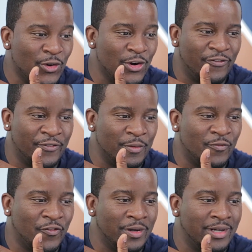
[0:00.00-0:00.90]

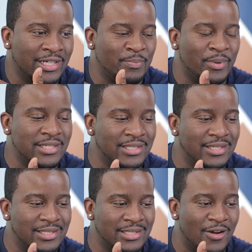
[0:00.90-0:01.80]
for
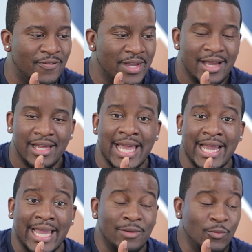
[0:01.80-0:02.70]
expressing yourself,
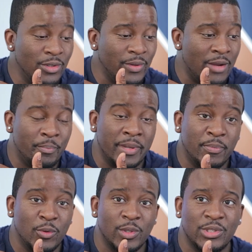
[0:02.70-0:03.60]
like and
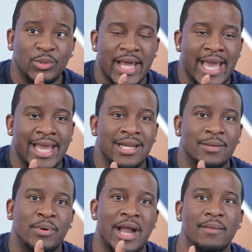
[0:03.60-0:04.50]
people will do that. And
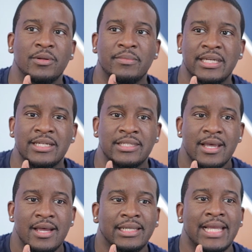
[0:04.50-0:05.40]
the problem is
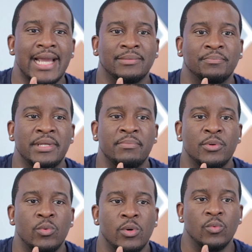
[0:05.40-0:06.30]
like
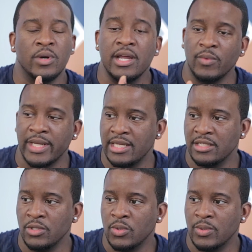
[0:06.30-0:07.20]
people will run with
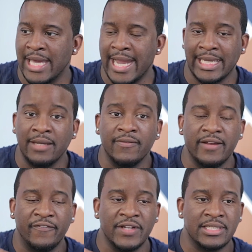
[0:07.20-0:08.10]
it too. Like
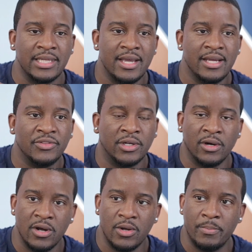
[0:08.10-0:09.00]
even if it's the
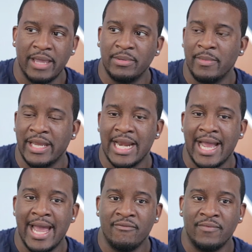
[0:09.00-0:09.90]
girl may
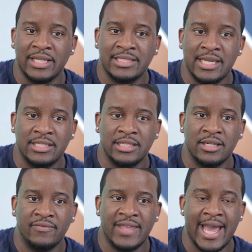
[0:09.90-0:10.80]
not have the
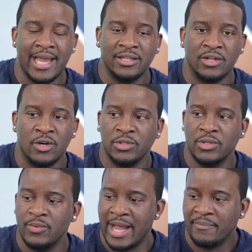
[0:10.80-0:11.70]
intention of that, you know,
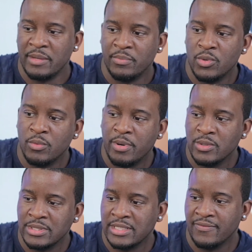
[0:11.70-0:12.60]
you have people who
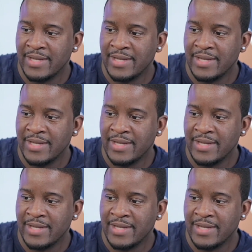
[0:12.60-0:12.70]
post stuff